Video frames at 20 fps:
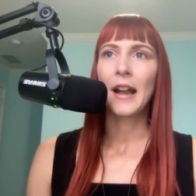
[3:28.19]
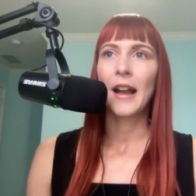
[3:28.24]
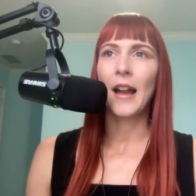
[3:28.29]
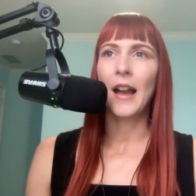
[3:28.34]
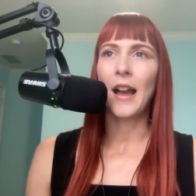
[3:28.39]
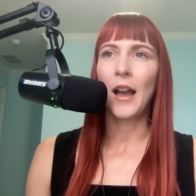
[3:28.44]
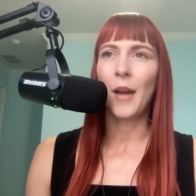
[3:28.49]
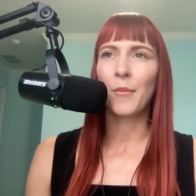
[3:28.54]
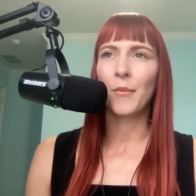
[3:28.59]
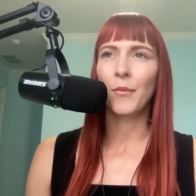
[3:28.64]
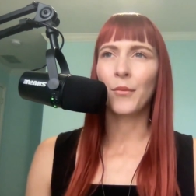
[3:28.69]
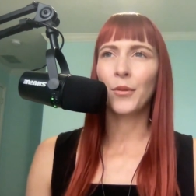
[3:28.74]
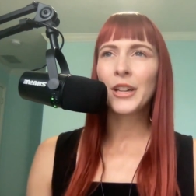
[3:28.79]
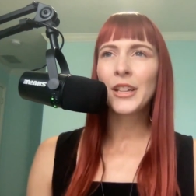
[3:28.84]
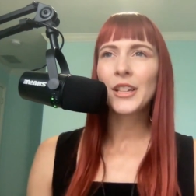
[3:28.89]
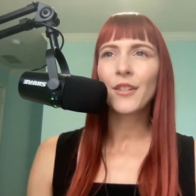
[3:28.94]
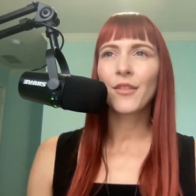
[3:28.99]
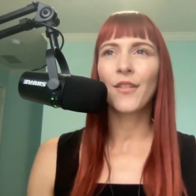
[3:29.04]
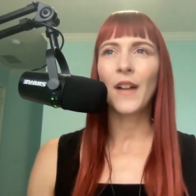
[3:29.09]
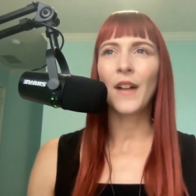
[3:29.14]

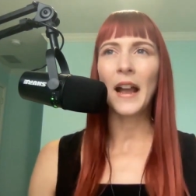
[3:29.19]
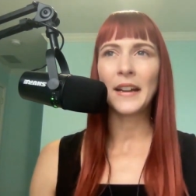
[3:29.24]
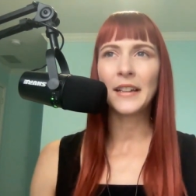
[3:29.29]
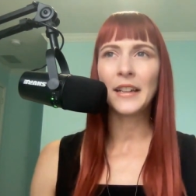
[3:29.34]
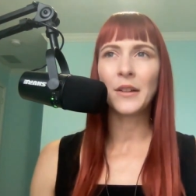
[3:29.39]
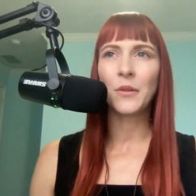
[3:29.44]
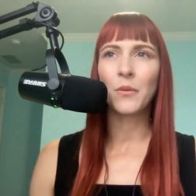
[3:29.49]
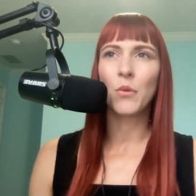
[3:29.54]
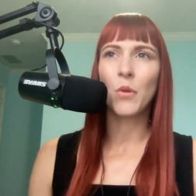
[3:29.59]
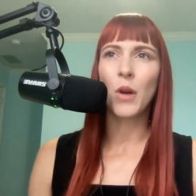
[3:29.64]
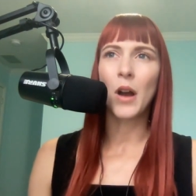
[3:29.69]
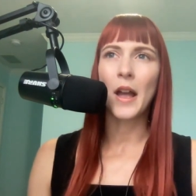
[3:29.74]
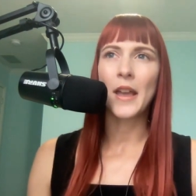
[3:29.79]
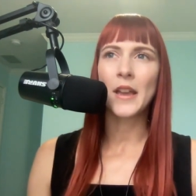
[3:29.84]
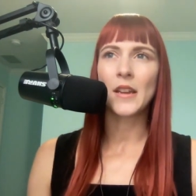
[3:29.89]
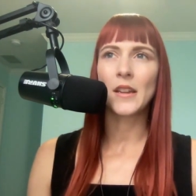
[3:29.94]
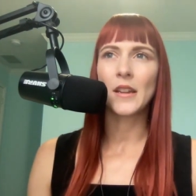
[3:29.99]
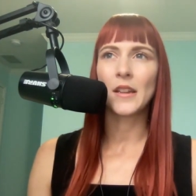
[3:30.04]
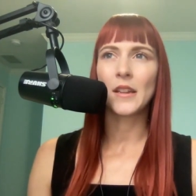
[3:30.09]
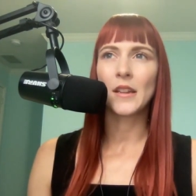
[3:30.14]
redefining
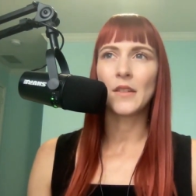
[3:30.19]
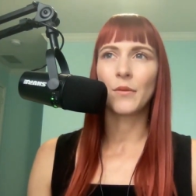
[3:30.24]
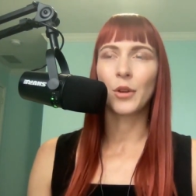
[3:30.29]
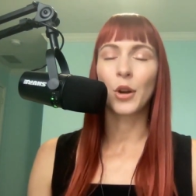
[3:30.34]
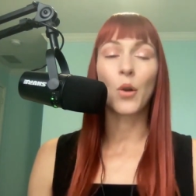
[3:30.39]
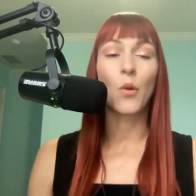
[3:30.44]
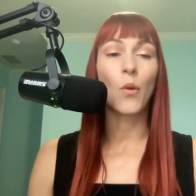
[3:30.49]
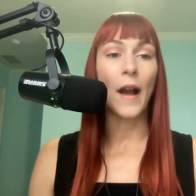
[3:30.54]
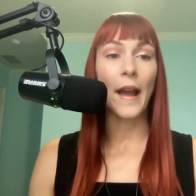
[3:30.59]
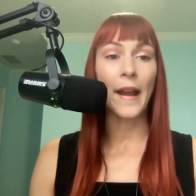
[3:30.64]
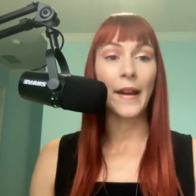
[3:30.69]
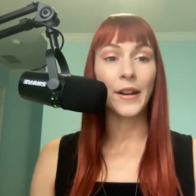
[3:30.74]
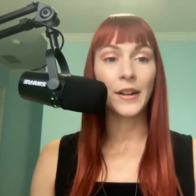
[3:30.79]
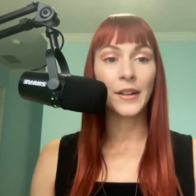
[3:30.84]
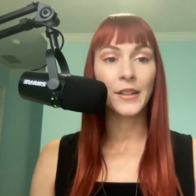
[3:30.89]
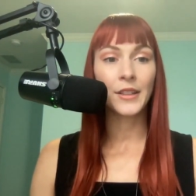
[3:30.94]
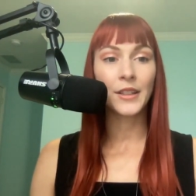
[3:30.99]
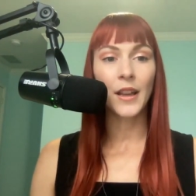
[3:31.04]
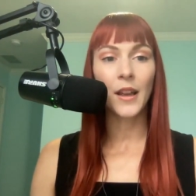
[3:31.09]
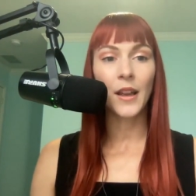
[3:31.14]
what
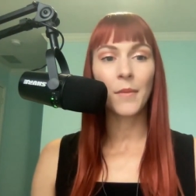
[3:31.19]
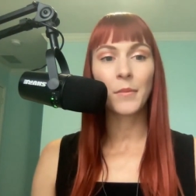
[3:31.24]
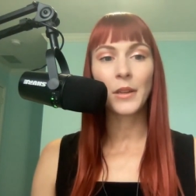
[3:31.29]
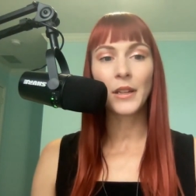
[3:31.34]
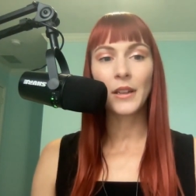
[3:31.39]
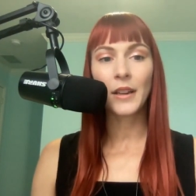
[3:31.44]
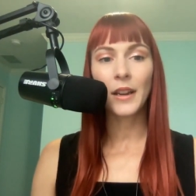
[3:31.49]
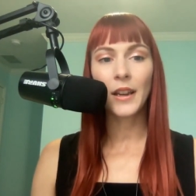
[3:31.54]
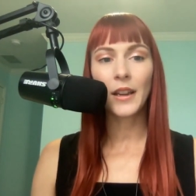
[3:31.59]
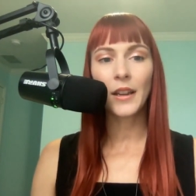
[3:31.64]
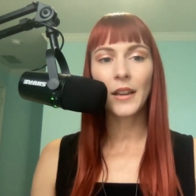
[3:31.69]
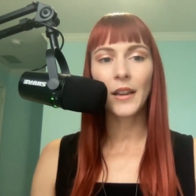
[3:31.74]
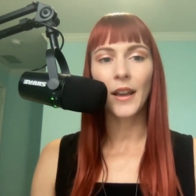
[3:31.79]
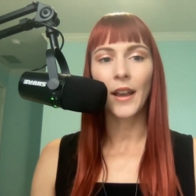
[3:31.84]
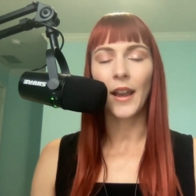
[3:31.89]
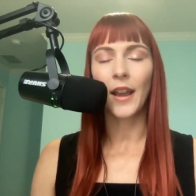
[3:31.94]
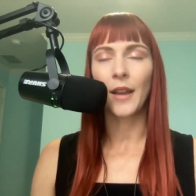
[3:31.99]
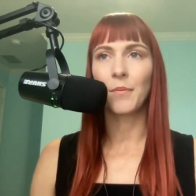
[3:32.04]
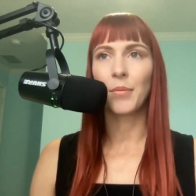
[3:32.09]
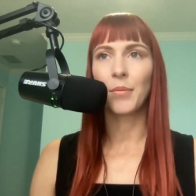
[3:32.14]
requires a meeting
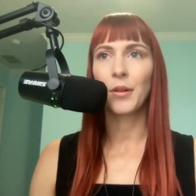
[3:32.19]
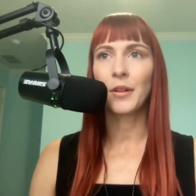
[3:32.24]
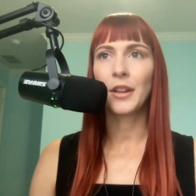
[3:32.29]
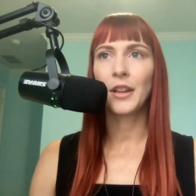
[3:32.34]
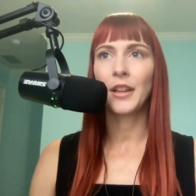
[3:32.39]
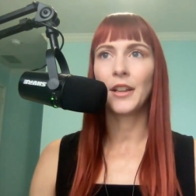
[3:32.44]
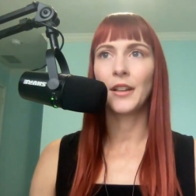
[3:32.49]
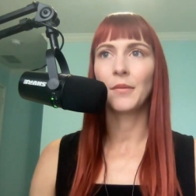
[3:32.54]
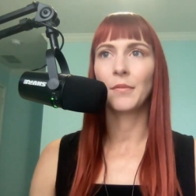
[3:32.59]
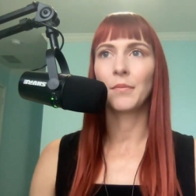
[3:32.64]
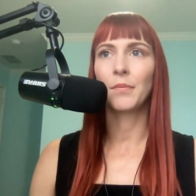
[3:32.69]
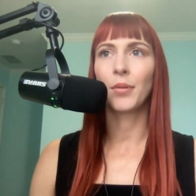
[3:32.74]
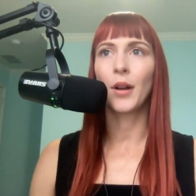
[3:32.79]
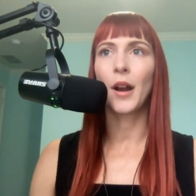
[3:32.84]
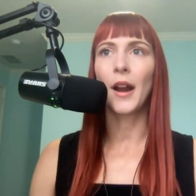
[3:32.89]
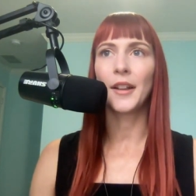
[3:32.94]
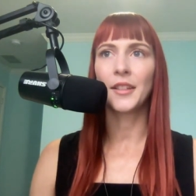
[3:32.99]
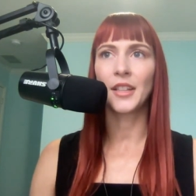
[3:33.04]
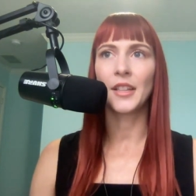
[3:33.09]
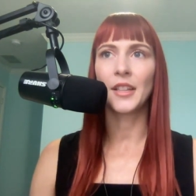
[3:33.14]
and putting
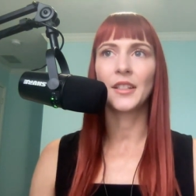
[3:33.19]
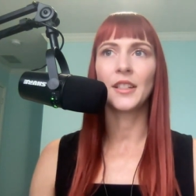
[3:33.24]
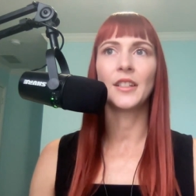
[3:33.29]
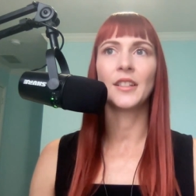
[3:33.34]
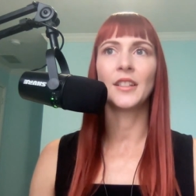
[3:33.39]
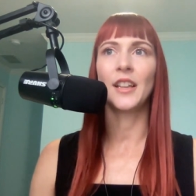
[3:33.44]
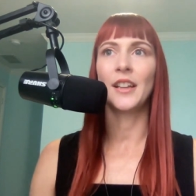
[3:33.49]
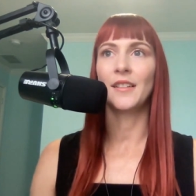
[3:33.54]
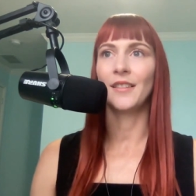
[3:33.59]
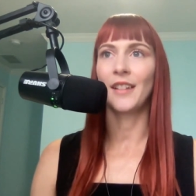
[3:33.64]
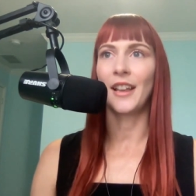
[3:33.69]
processes and,